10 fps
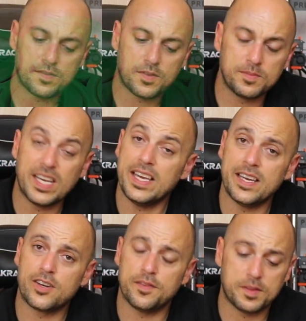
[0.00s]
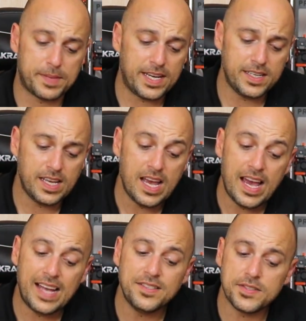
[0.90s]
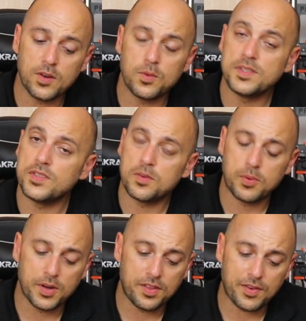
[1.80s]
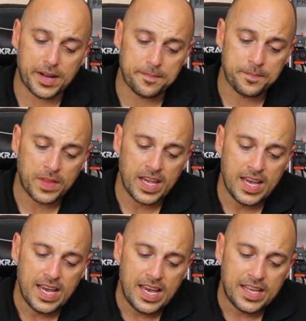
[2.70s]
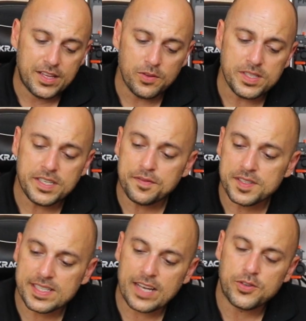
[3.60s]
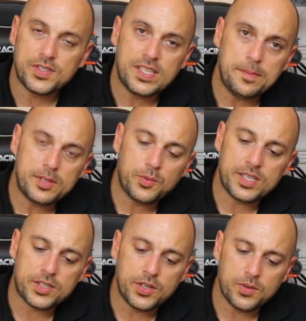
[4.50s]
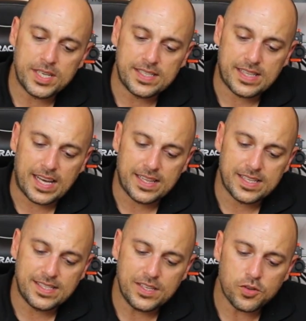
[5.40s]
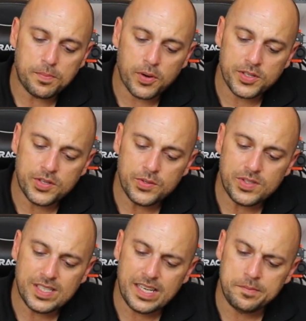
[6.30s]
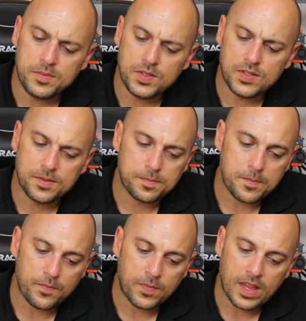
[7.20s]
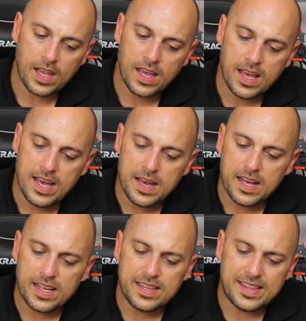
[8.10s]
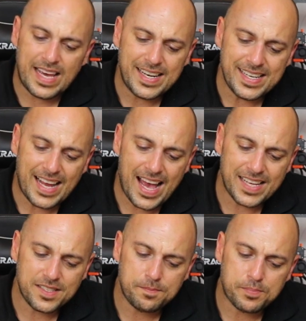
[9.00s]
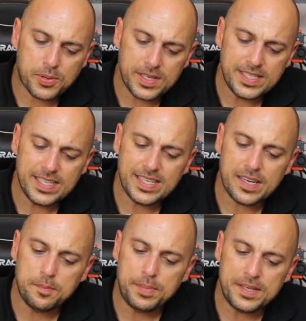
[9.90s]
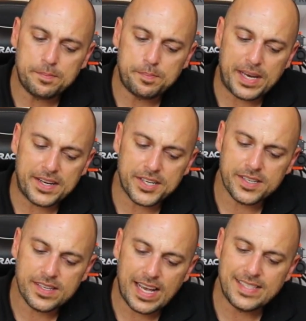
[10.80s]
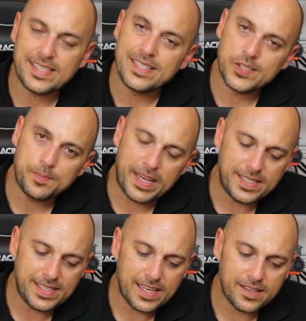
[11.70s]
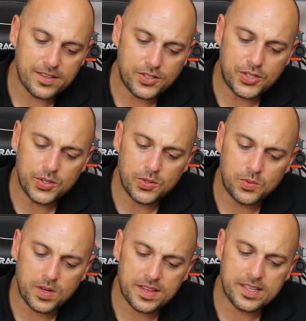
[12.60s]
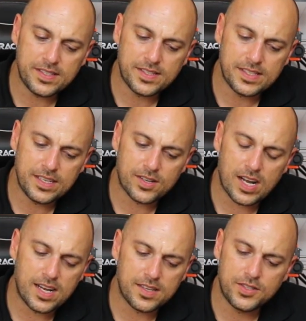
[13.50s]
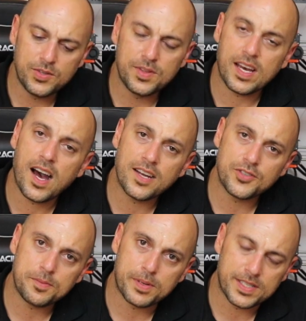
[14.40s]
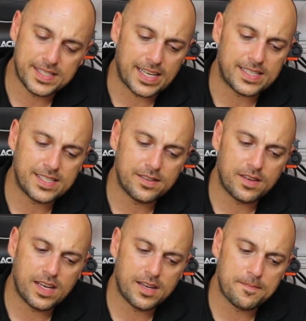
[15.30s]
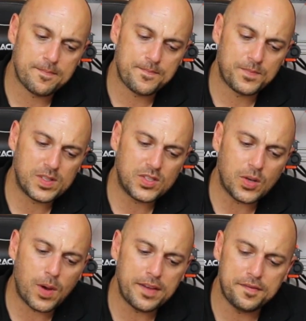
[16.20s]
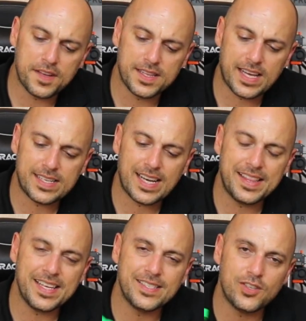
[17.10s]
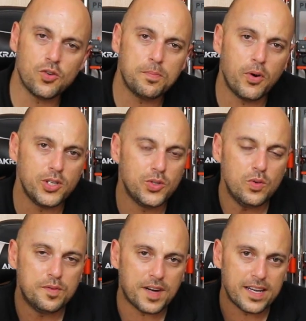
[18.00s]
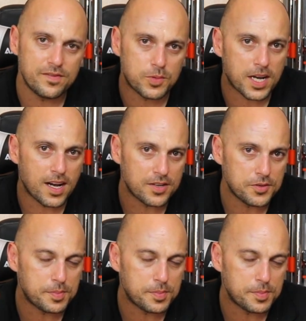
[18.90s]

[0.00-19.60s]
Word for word: from taking it off the bat, and so was zero point three. The only difference I could see between the two is that the zero point two seems that it had printed a bit better, as in spacing, to the zero uh, to the one hundred percent. Um, so I felt that I think zero point two five with one hundred